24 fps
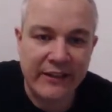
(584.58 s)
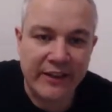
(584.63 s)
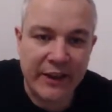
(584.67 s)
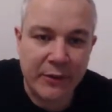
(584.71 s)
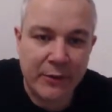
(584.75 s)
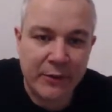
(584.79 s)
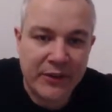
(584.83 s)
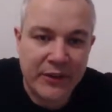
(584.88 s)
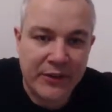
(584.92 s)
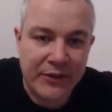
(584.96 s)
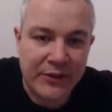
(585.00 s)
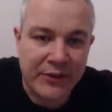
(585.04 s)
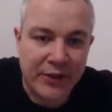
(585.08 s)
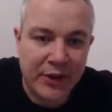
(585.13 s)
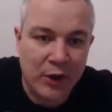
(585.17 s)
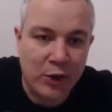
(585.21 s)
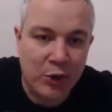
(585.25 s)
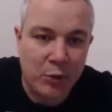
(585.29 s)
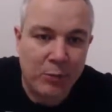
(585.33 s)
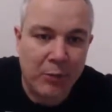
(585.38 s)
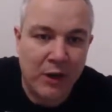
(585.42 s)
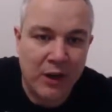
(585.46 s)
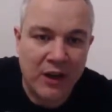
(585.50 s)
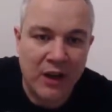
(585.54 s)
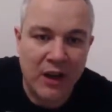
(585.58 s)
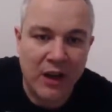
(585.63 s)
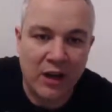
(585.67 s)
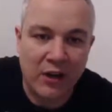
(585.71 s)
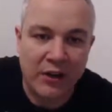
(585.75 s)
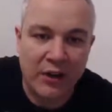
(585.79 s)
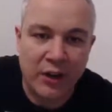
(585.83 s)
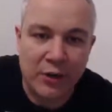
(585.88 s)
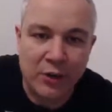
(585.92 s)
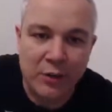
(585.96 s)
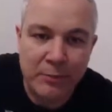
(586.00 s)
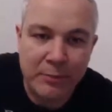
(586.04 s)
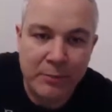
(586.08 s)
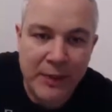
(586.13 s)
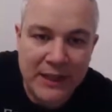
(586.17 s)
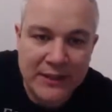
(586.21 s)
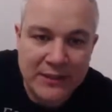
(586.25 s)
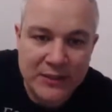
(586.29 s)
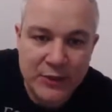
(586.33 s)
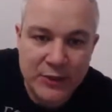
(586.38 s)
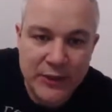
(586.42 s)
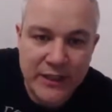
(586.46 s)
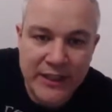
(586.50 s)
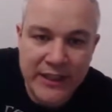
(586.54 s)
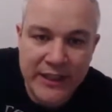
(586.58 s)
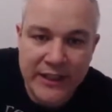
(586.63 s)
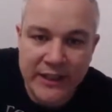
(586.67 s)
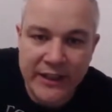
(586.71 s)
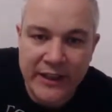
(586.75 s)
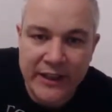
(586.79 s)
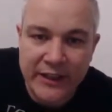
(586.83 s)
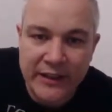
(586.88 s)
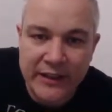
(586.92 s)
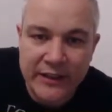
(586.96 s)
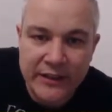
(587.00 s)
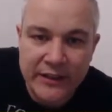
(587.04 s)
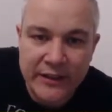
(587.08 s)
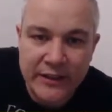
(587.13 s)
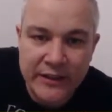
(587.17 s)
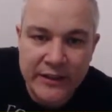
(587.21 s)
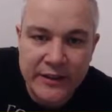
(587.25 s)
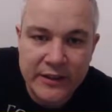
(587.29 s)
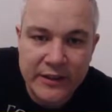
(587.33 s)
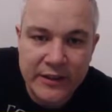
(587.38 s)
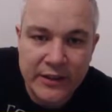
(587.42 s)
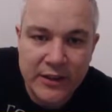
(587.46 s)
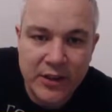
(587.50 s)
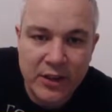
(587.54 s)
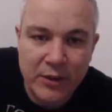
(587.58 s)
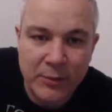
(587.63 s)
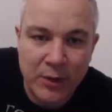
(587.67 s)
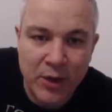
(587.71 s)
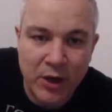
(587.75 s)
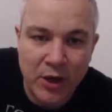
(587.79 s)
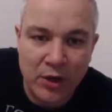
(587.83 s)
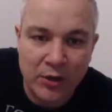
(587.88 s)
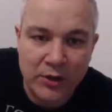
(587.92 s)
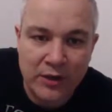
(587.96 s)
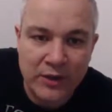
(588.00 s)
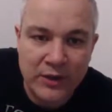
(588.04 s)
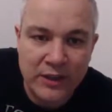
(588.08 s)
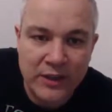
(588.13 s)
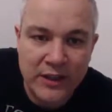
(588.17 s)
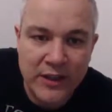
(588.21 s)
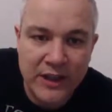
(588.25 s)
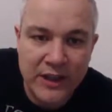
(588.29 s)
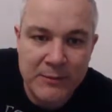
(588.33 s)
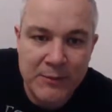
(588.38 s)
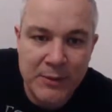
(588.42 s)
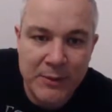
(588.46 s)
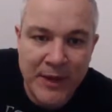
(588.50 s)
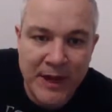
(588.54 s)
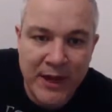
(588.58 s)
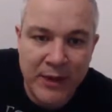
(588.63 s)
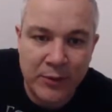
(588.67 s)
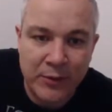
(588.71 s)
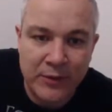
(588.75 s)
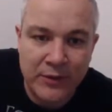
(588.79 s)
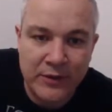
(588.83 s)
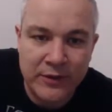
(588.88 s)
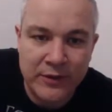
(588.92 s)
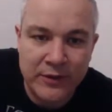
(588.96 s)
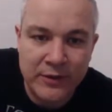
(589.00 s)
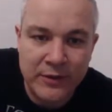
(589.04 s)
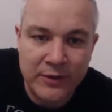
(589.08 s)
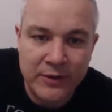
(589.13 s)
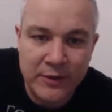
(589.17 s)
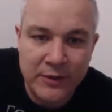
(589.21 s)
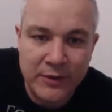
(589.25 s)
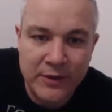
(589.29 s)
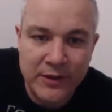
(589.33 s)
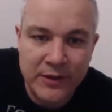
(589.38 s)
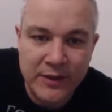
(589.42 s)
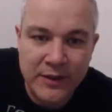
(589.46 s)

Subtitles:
Aguirre with the throw. Moyano back to Aguirre. Come on, keep them out.